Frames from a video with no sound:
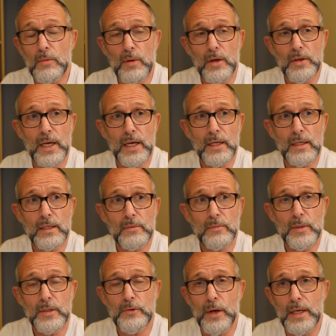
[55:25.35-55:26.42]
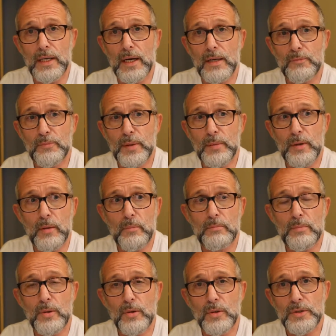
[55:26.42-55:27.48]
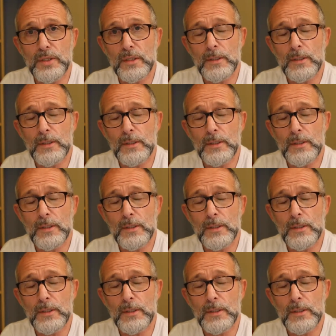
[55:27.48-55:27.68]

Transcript: on it, it'd be great to have people on board.